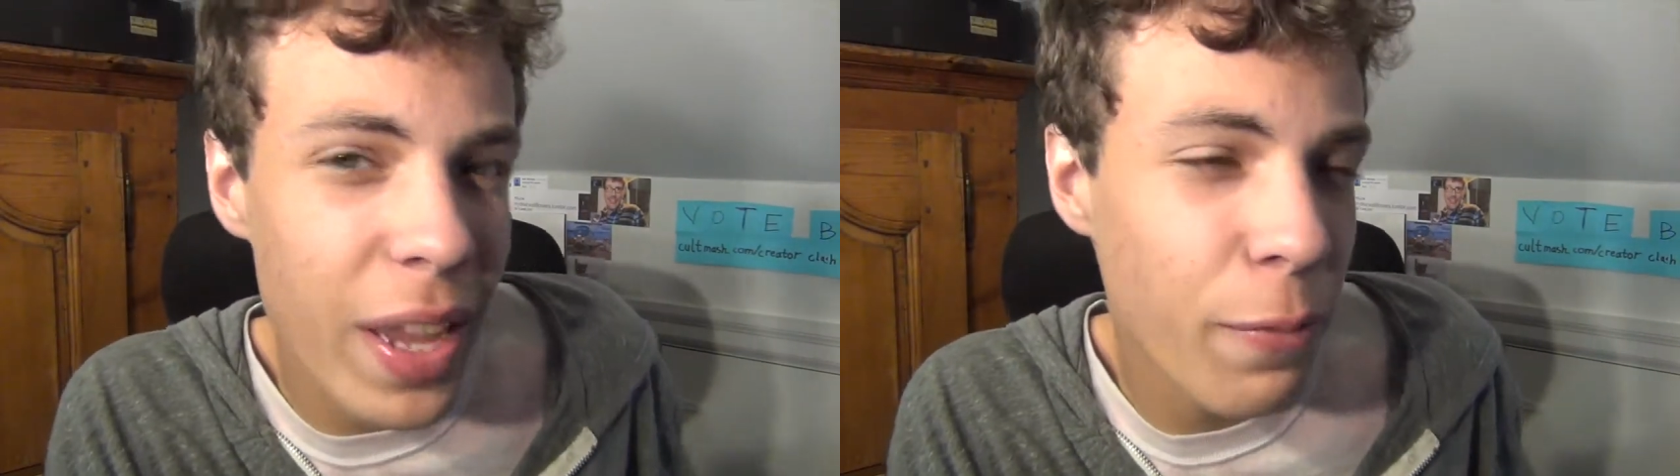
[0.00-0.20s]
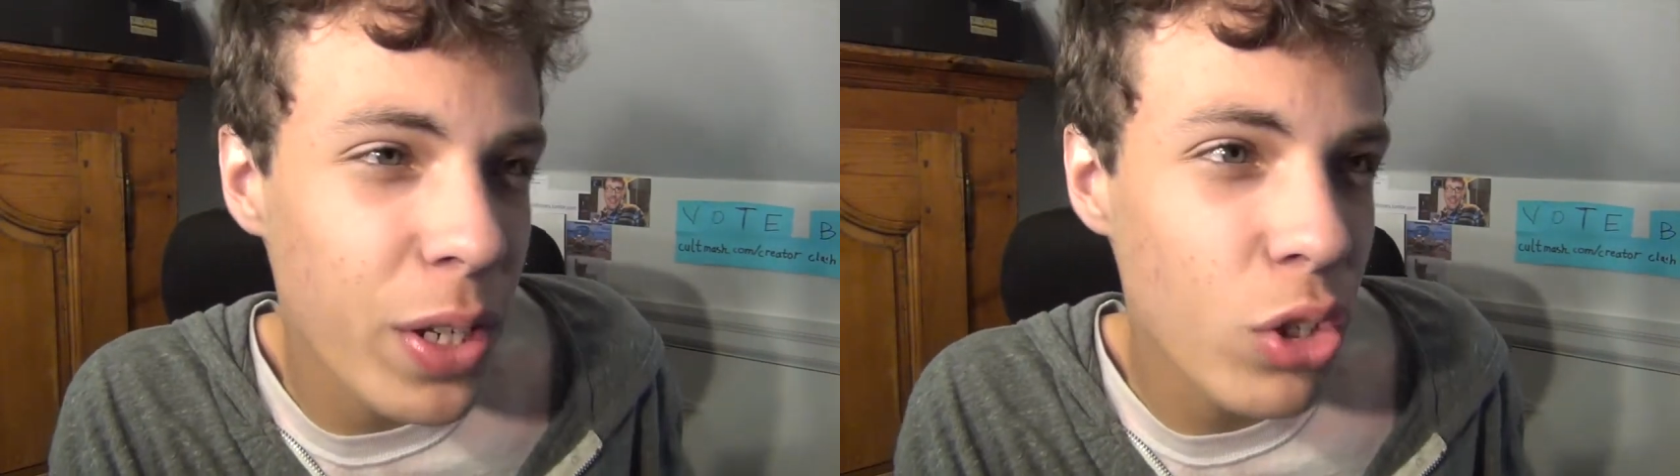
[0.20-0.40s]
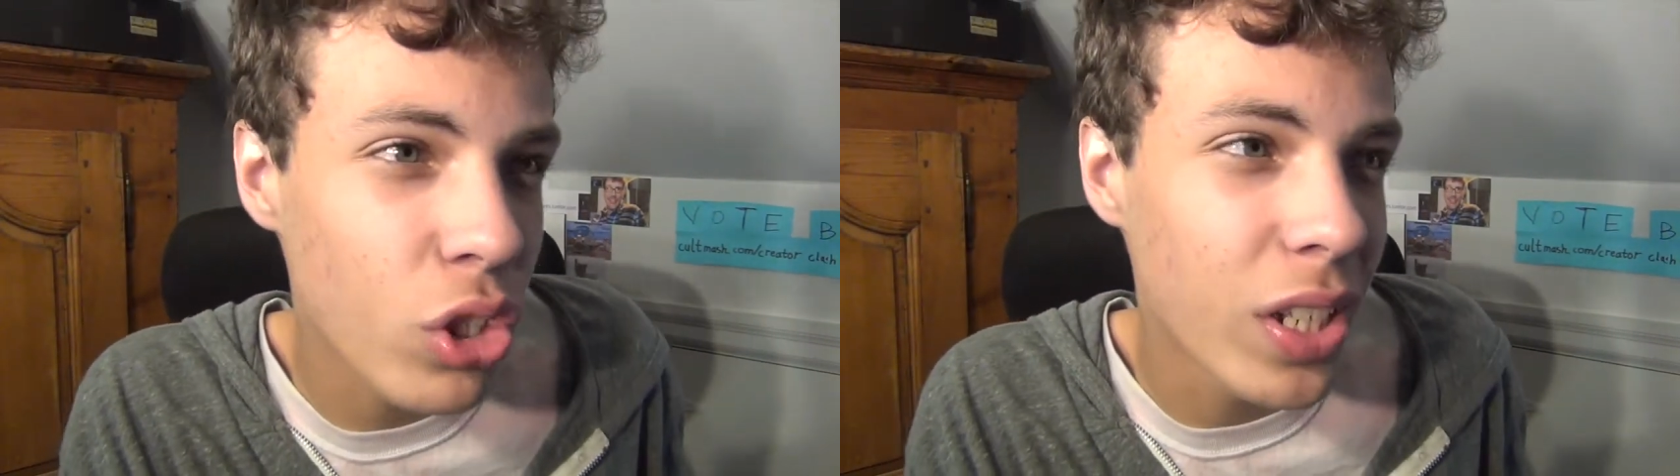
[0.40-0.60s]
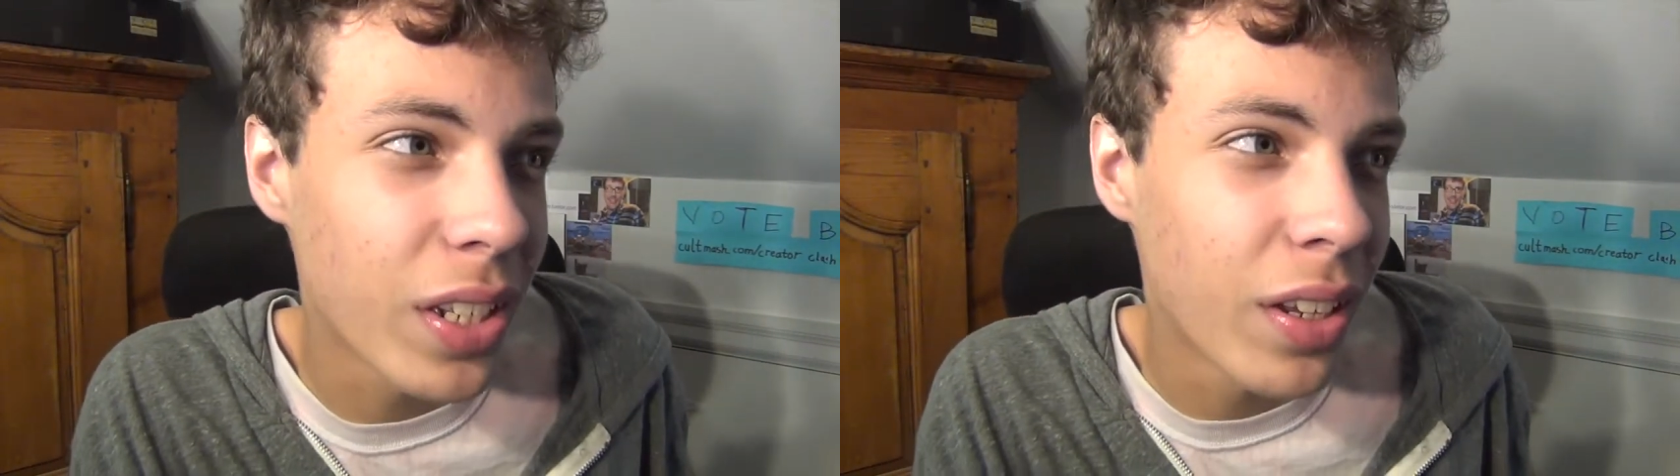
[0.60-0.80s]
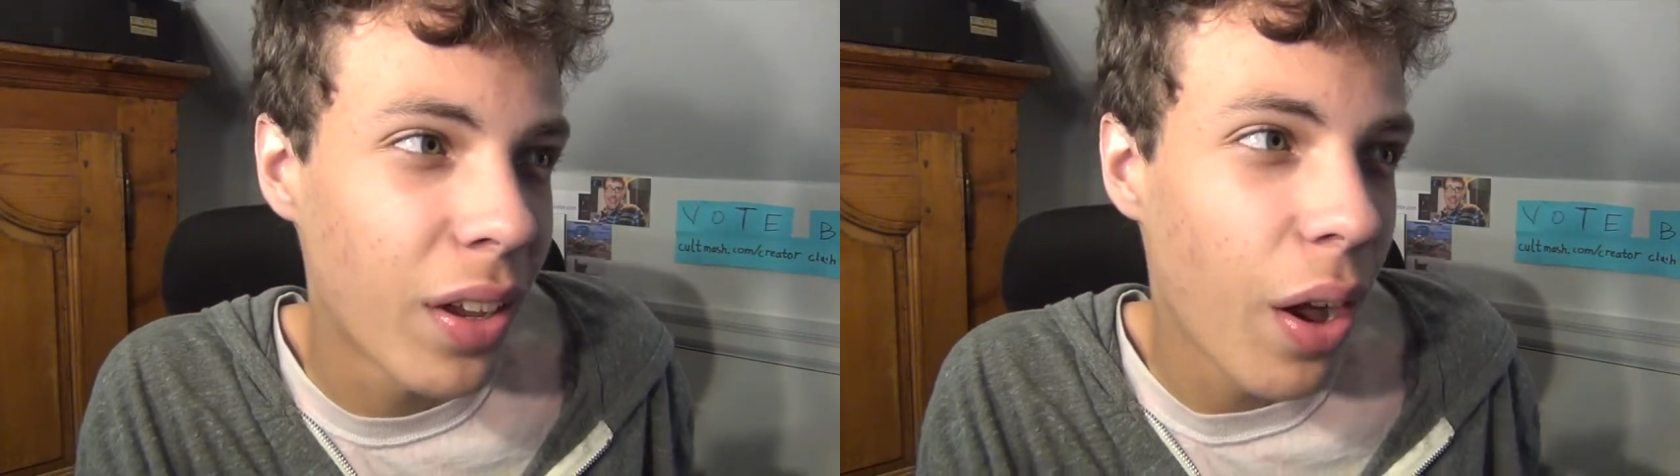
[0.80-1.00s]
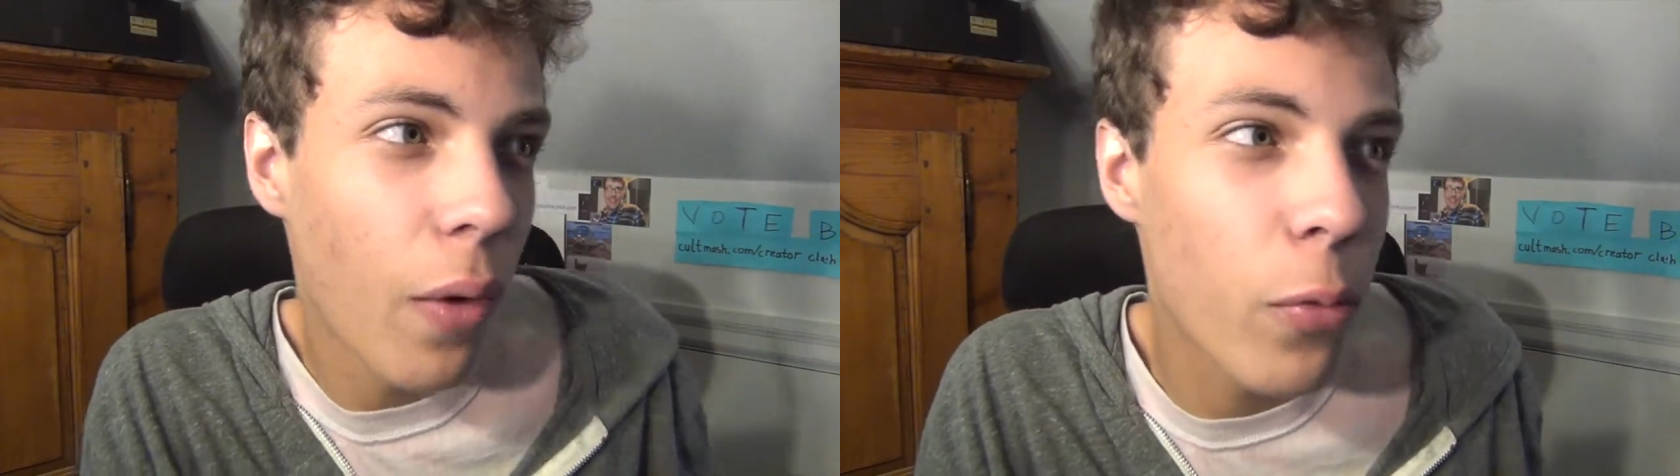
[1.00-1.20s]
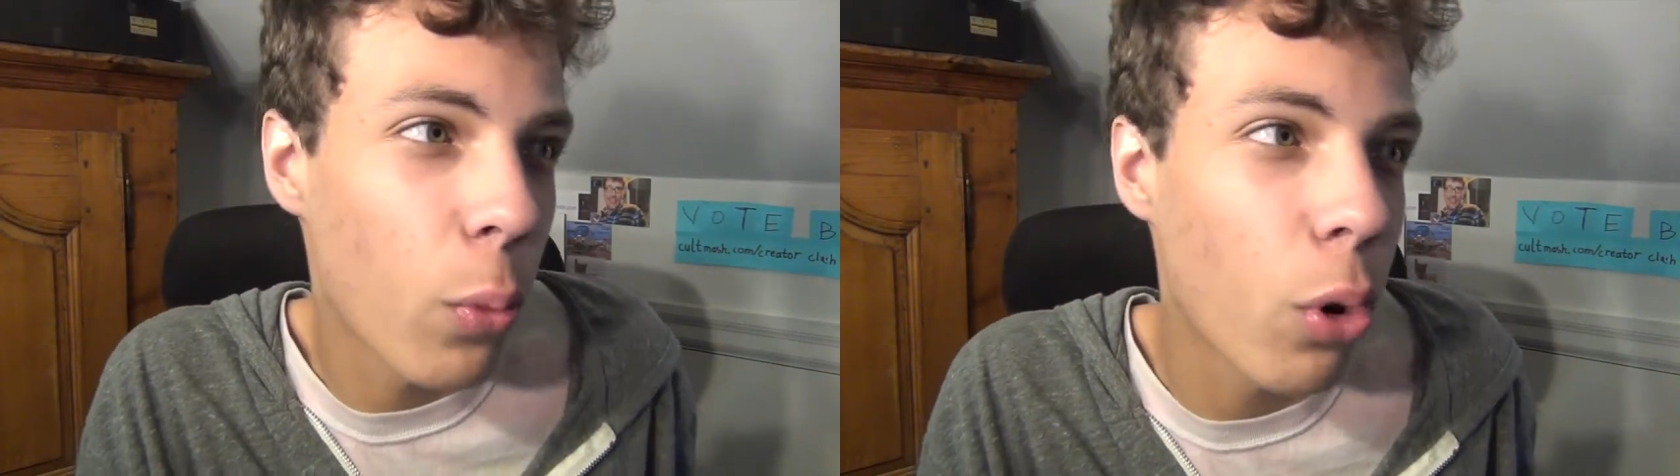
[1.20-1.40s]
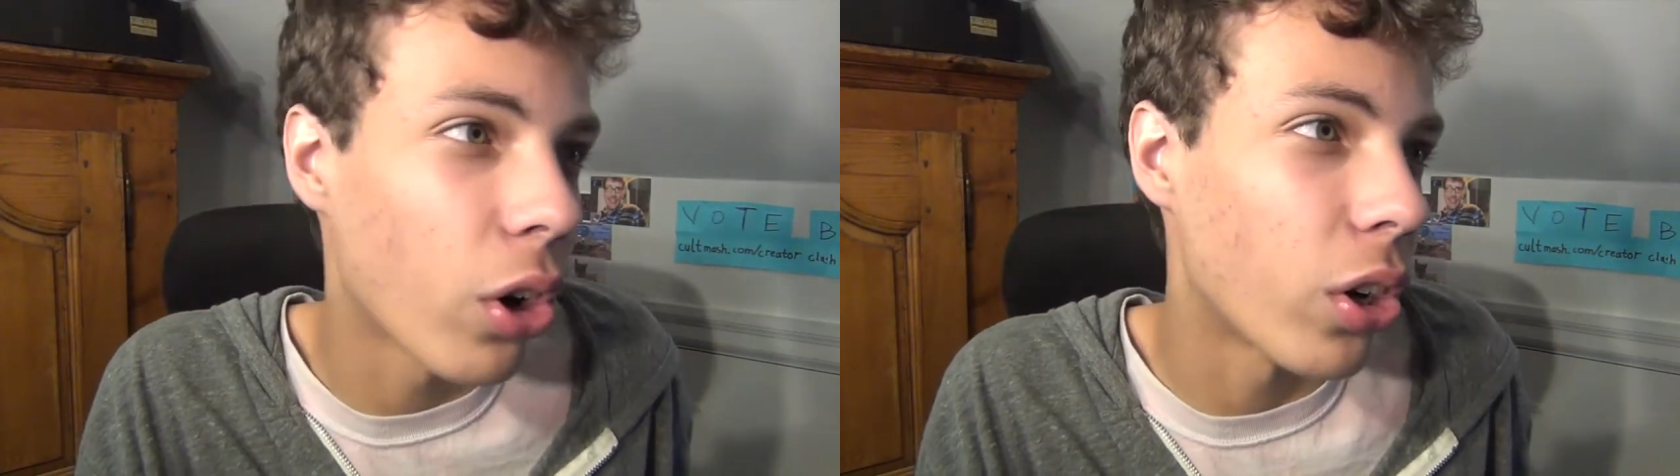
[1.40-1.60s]
definition of
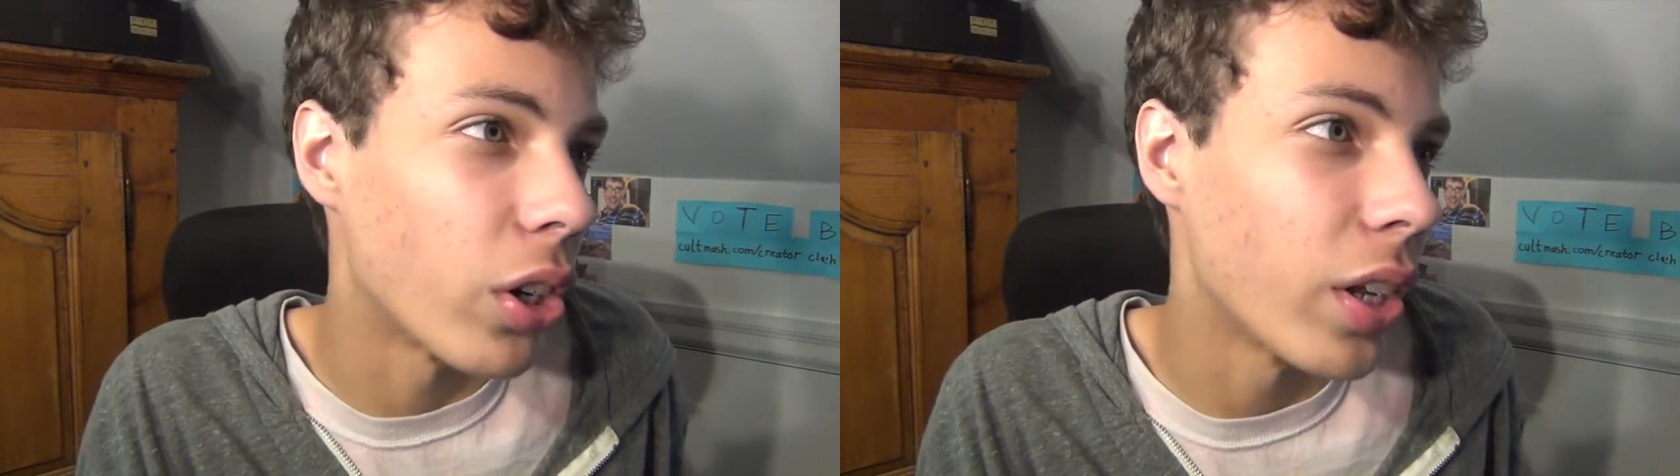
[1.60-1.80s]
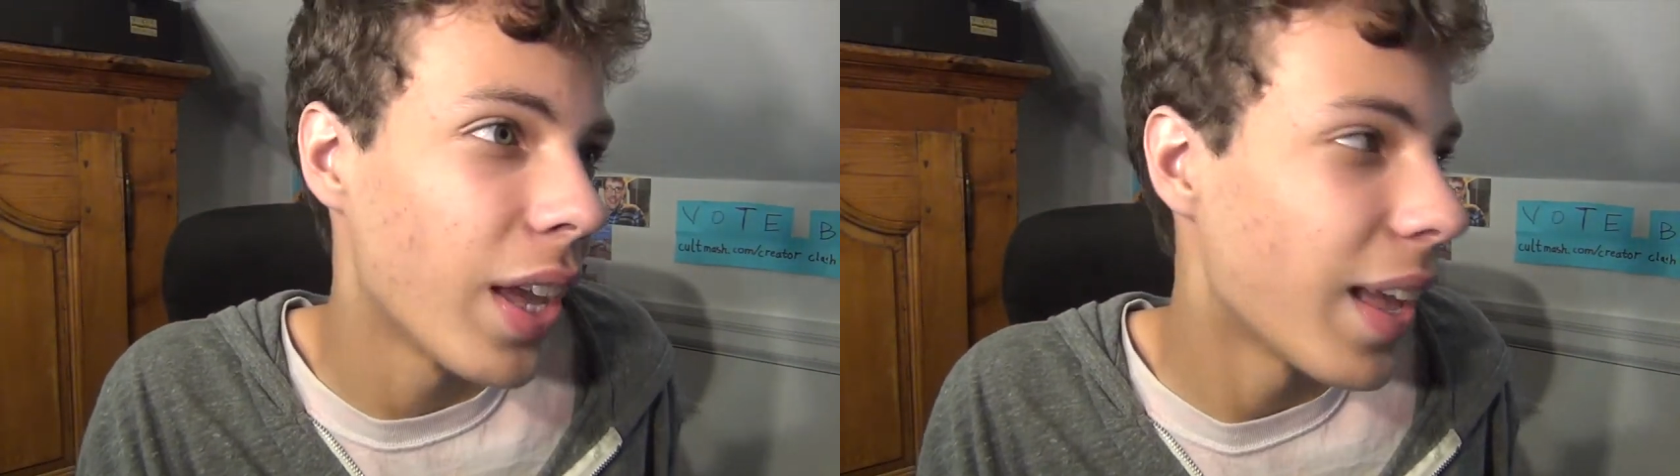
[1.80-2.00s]
the word.